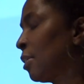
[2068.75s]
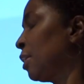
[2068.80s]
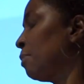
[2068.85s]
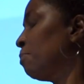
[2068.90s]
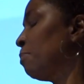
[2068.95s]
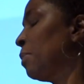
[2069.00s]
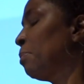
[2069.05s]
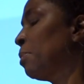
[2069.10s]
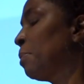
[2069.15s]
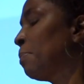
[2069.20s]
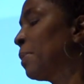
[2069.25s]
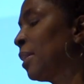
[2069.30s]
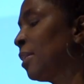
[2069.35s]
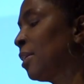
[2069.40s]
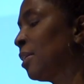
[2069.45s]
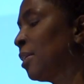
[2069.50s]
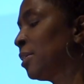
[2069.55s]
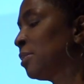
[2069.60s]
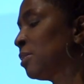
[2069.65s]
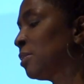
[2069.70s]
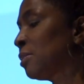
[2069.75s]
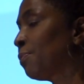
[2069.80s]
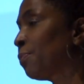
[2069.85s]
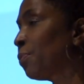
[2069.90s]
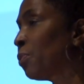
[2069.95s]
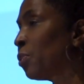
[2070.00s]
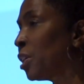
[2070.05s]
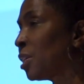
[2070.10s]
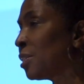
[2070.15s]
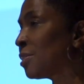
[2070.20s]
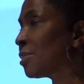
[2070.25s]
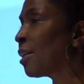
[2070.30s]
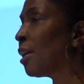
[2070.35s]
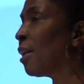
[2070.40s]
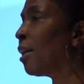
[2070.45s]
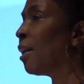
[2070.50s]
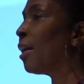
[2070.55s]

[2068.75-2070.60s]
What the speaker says: like maybe by the 1940s,